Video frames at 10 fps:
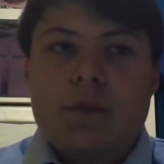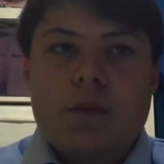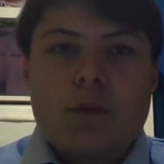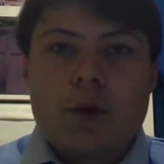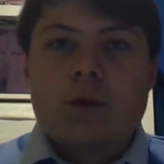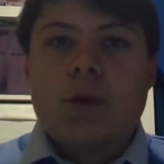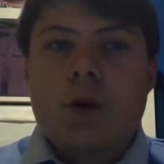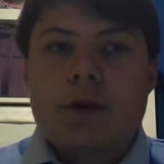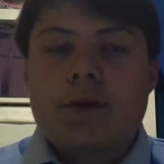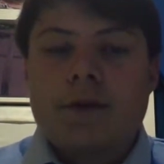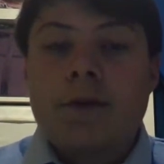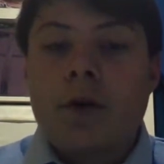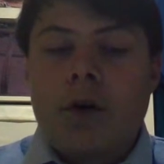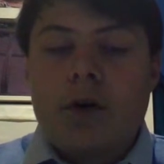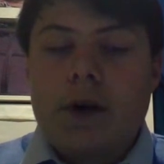was worked
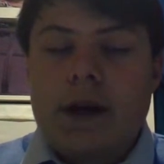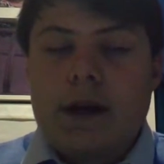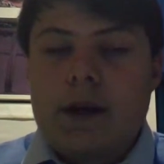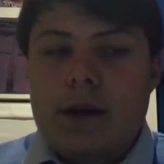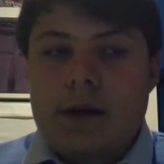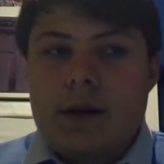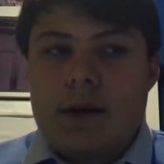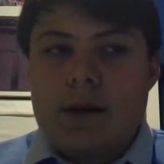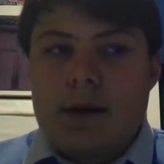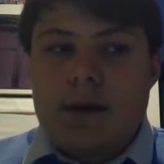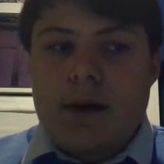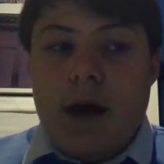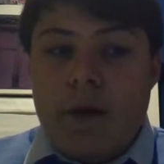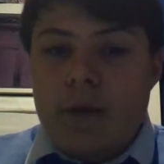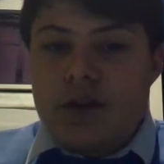for in,
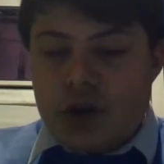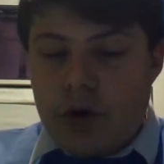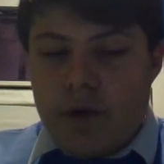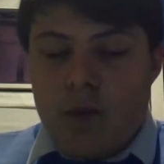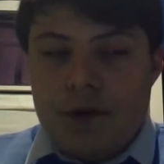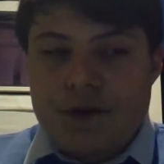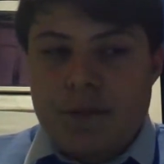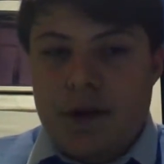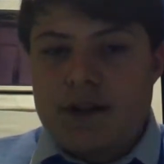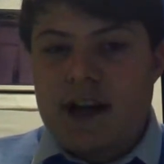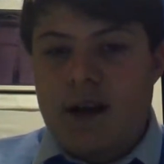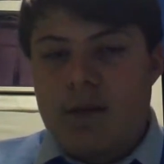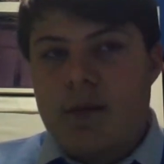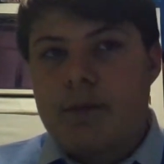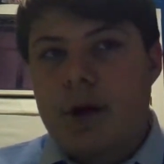and that we saw in Once Upon a
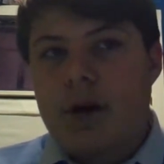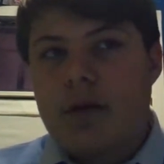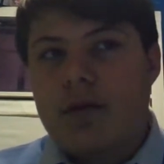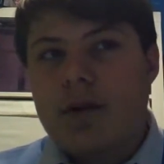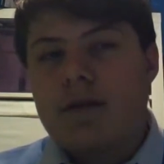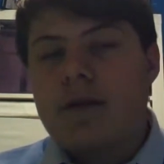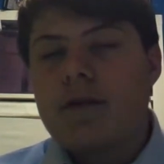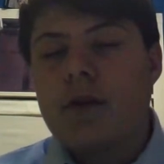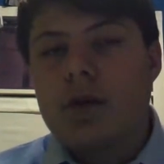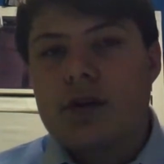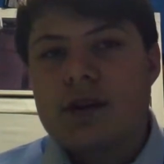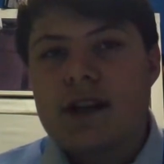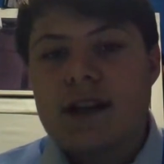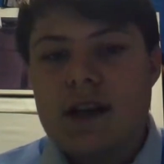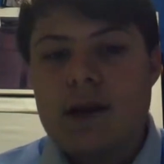Time Part 3 of the Flux.
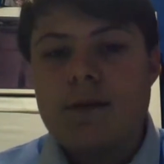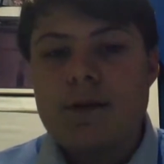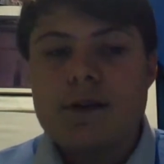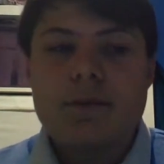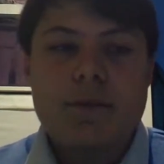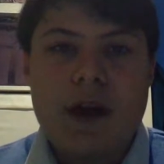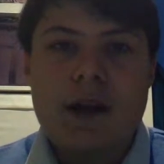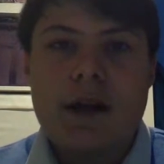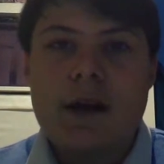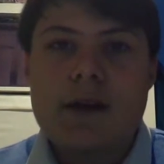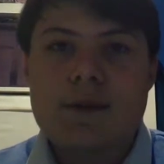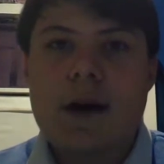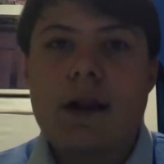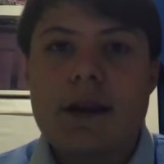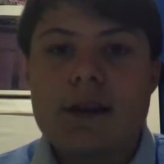He was in it as
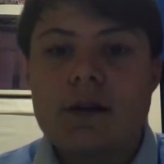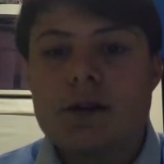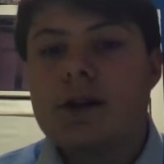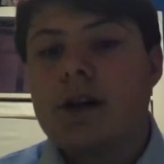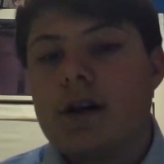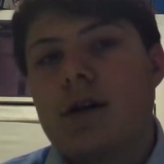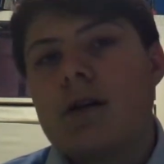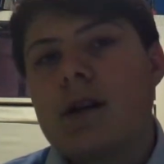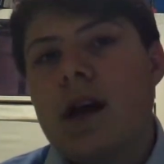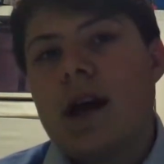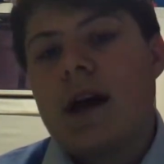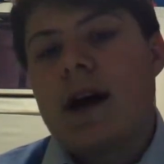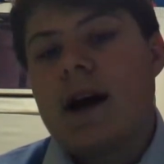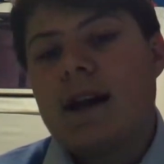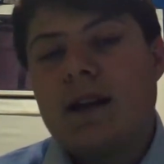well, and he'd gone to Earth,
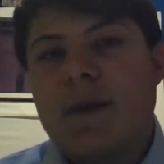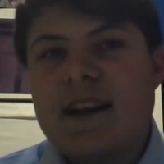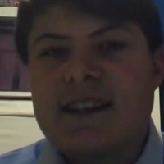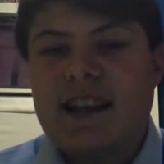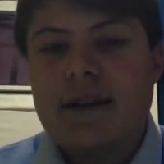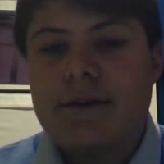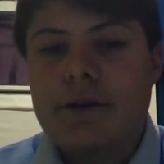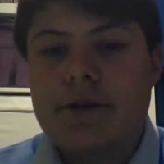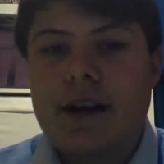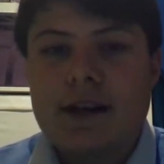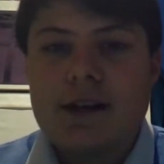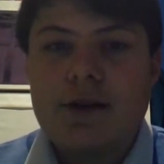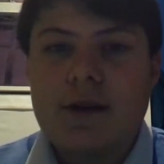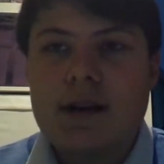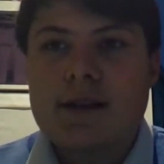and he's basically infiltrated
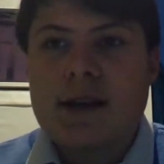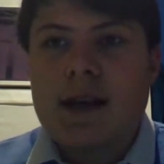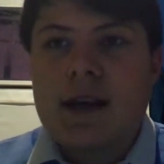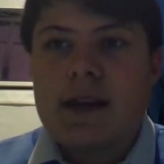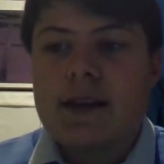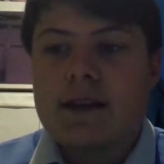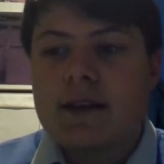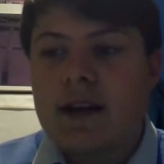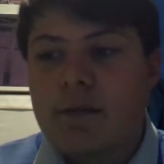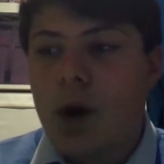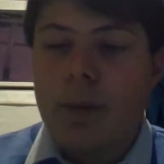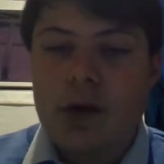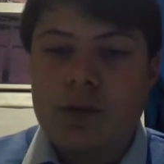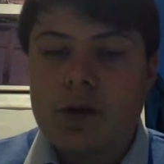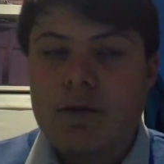UNIT. He's kind of
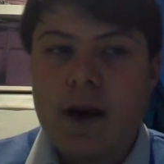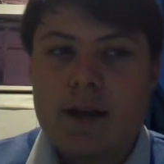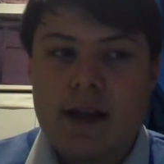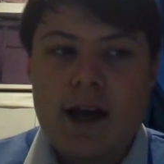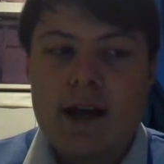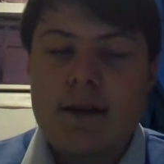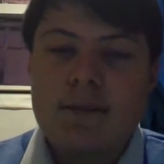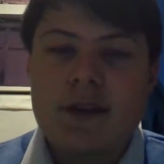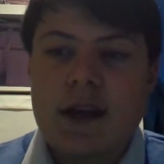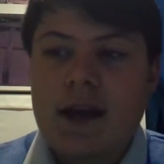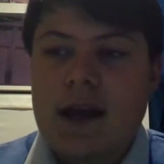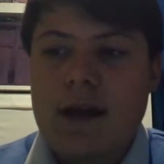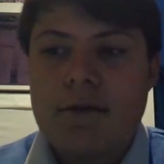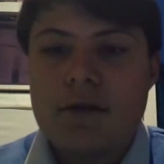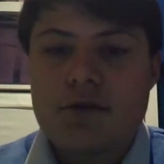popping up at the right times,
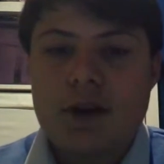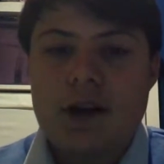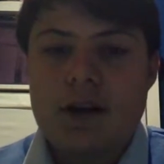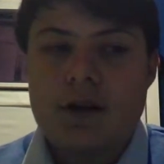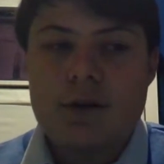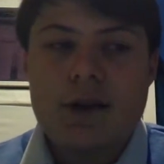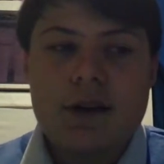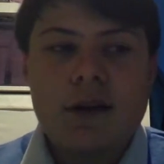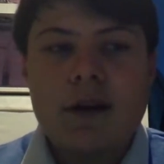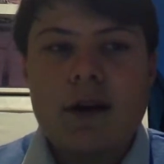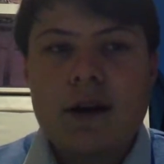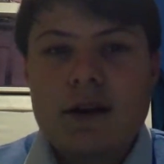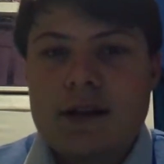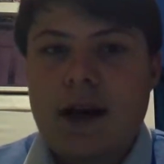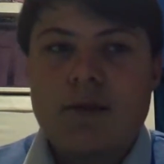infiltrating UNIT,
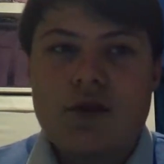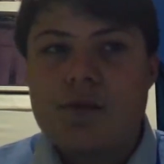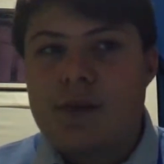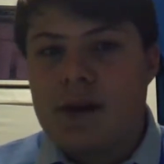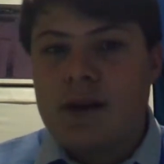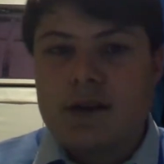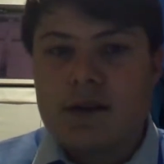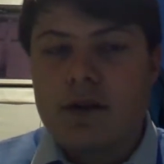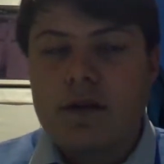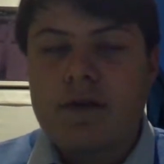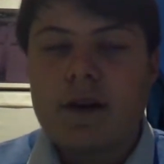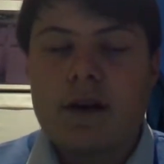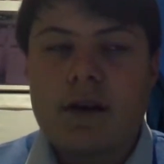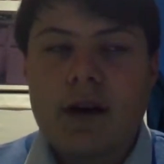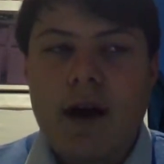time jumping sort of
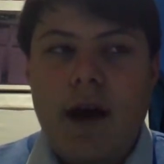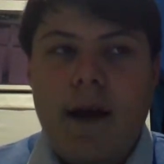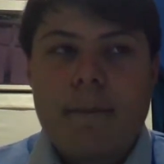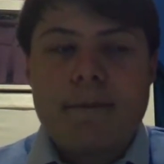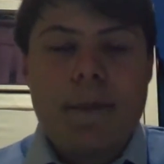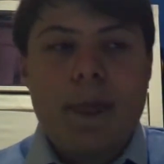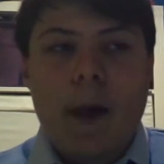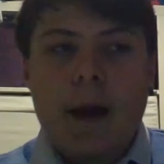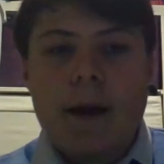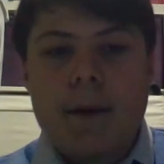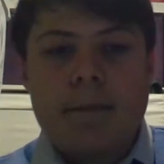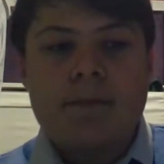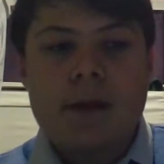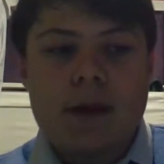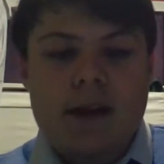thing.
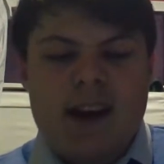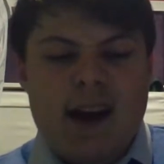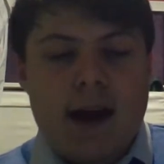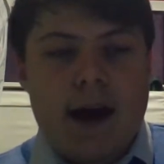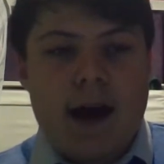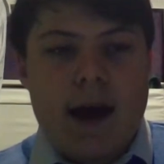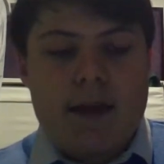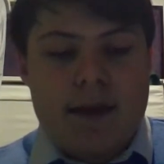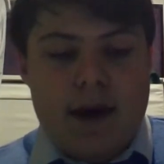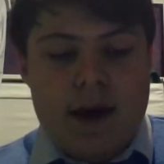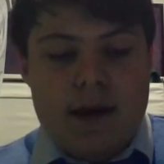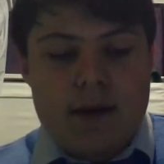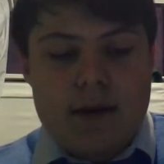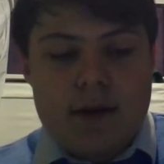And then